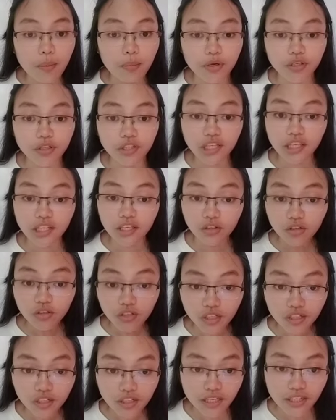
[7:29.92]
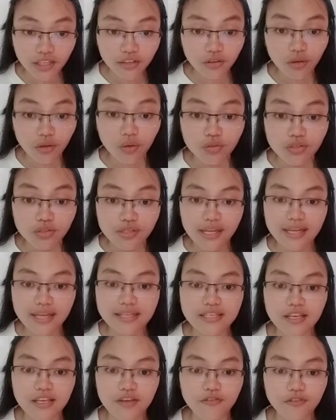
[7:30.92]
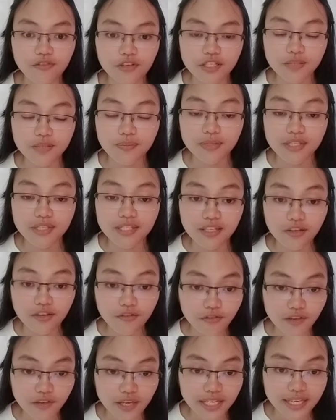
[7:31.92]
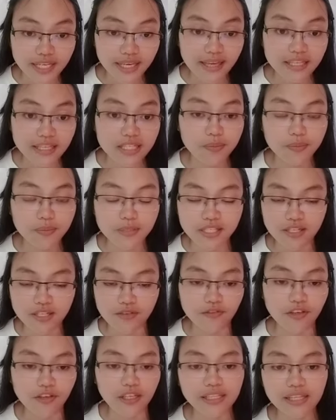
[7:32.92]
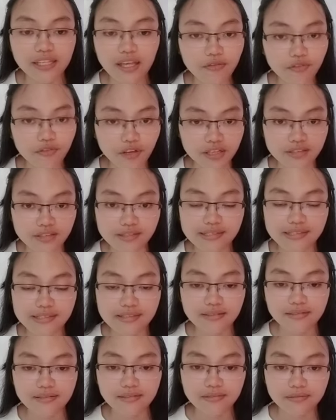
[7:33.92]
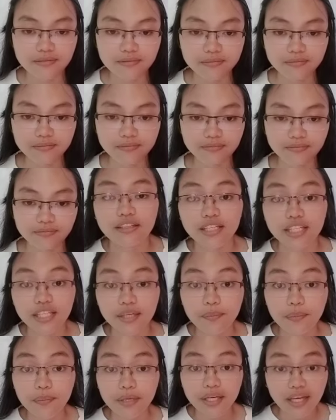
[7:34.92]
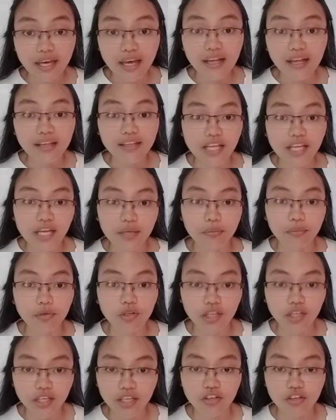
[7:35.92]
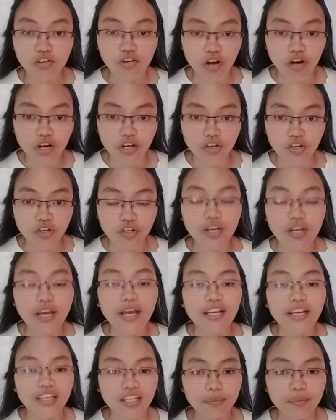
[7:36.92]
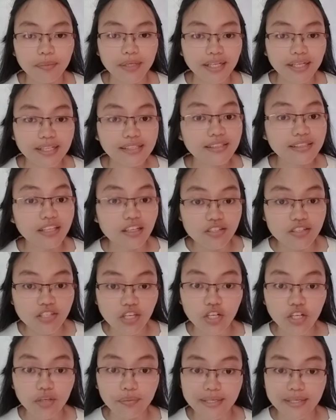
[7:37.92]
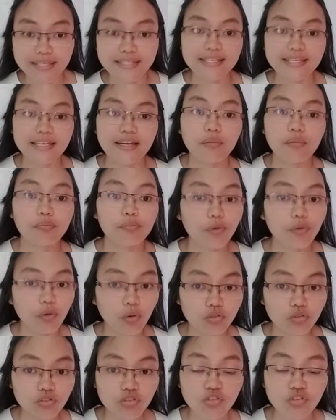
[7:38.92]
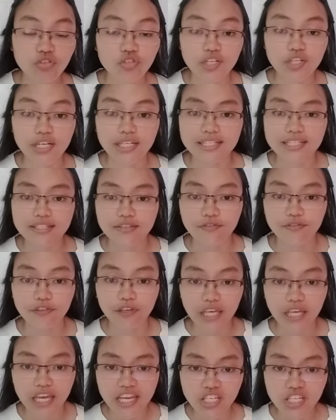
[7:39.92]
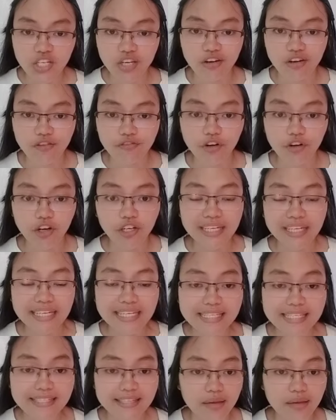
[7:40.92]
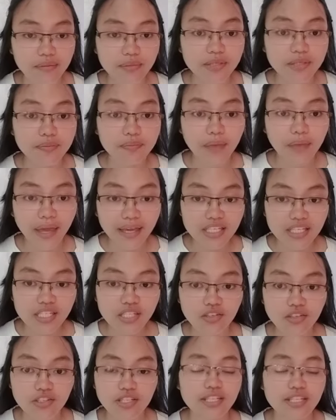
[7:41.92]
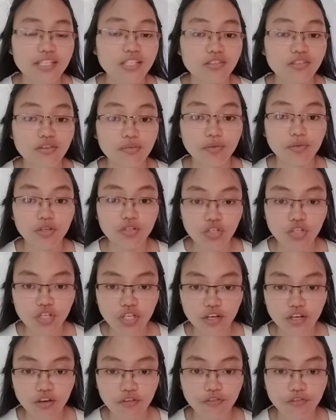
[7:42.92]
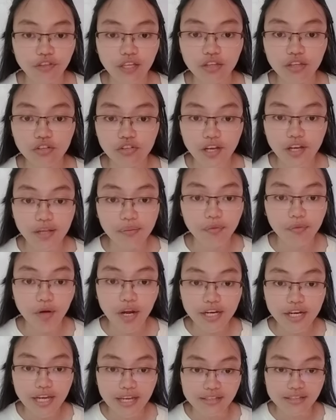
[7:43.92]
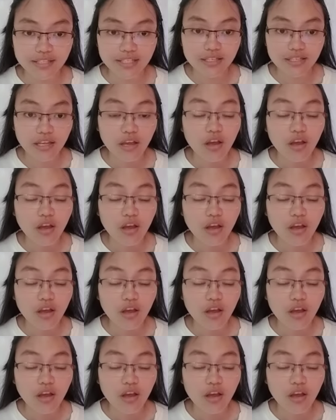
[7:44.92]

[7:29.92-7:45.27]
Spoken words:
particularly those at the infraspecific and specific levels. Chemical and molecular. Chemical taxonomy is an approach to the classification of organisms based on the distribution of natural products,